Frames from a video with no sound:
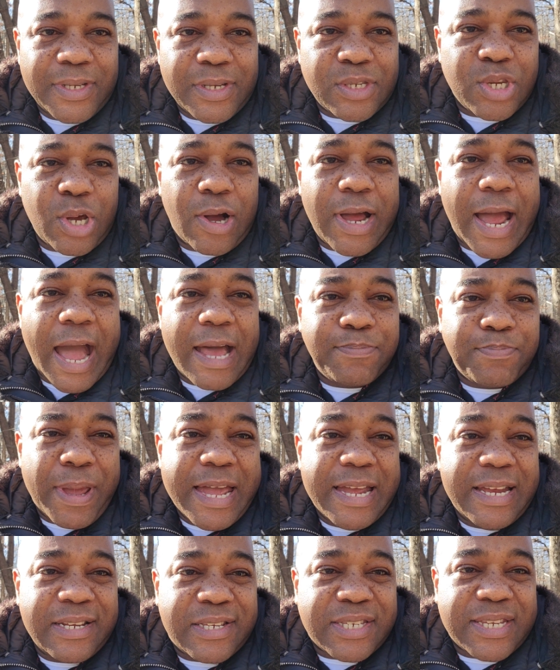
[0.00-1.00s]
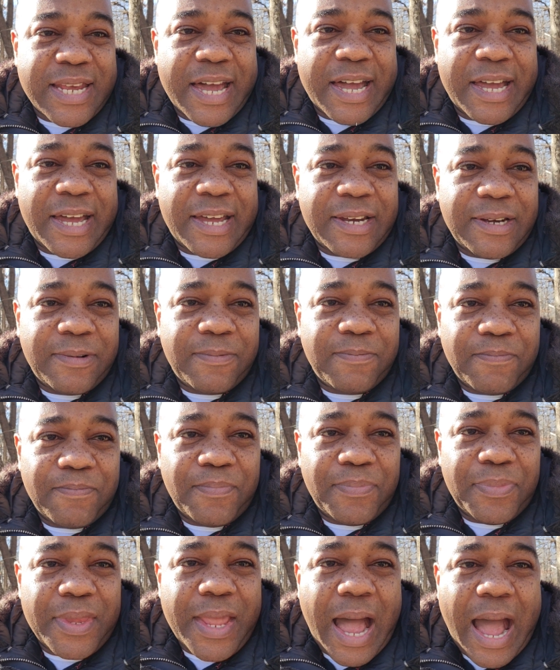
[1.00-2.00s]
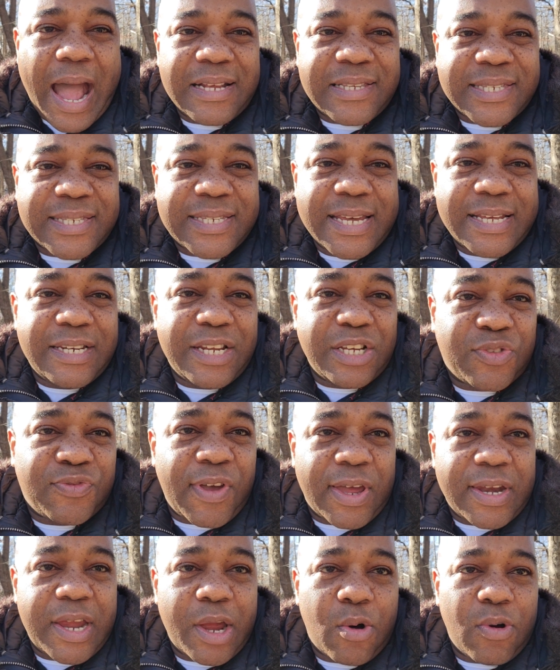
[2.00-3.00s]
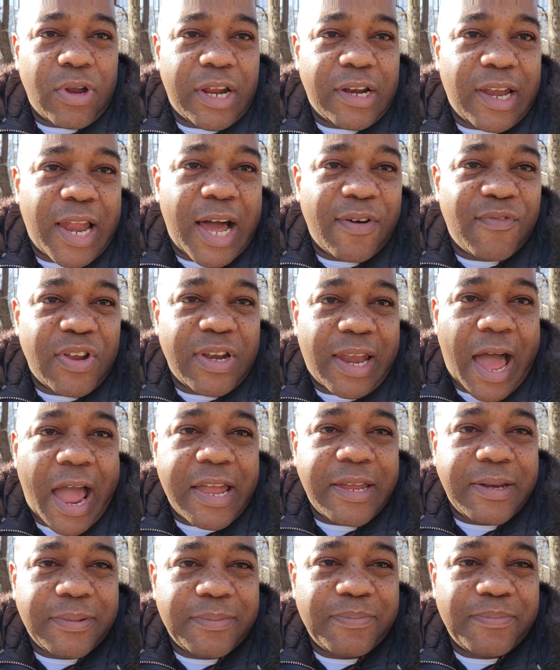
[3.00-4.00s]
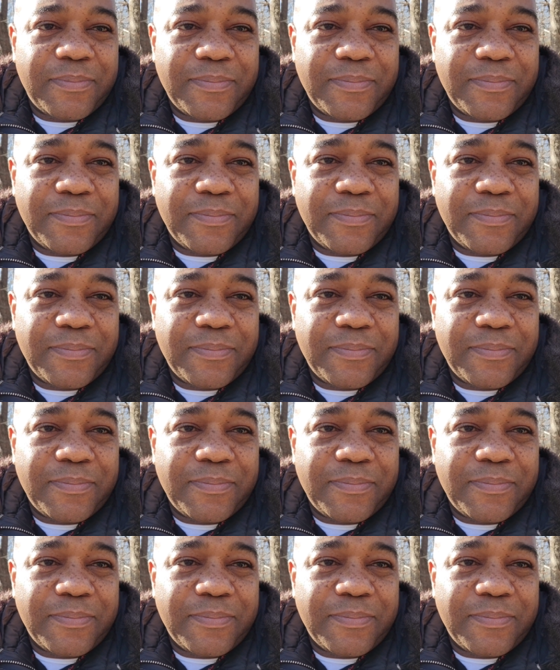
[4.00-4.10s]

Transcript: So that being said, I send this video in the love and light.